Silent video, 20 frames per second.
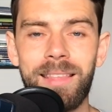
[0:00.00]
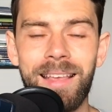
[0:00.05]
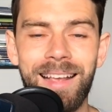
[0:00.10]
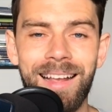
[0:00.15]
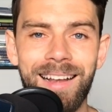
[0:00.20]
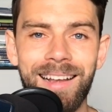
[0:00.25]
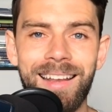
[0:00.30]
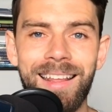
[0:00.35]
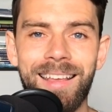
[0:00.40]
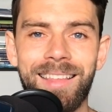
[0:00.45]
then
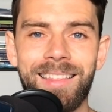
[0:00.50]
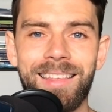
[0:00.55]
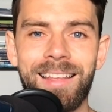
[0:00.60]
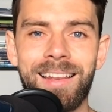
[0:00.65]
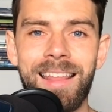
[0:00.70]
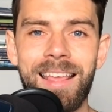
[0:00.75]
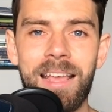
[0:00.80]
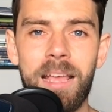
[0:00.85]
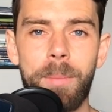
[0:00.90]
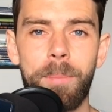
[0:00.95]
click the
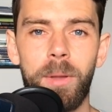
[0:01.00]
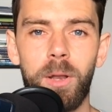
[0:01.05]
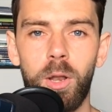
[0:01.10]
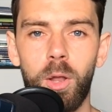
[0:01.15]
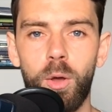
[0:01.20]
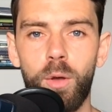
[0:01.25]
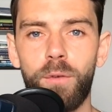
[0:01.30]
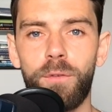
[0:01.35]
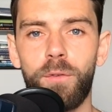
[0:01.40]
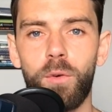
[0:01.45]
link
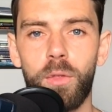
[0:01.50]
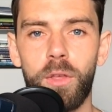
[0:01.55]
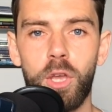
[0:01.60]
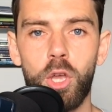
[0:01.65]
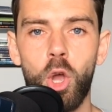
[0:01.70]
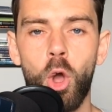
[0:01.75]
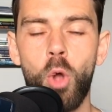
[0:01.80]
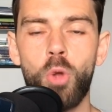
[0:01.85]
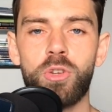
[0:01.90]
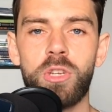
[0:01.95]
below for the
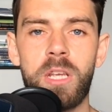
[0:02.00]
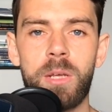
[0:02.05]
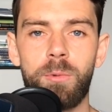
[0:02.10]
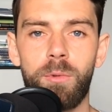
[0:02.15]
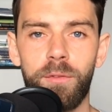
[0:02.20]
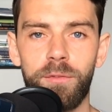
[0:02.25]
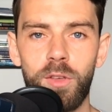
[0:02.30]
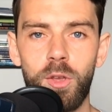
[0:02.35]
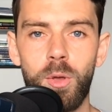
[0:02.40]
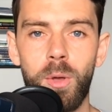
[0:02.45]
coaching
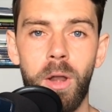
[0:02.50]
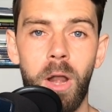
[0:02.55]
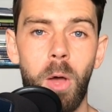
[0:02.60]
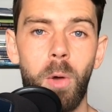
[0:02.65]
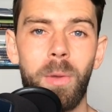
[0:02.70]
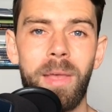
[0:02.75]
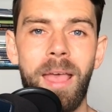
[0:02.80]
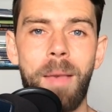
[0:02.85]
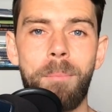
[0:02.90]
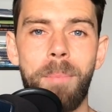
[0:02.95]
review and
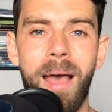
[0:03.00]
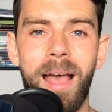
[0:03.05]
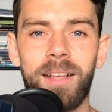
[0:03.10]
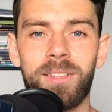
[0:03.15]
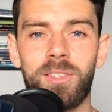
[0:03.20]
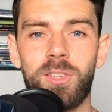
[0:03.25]
I'll get back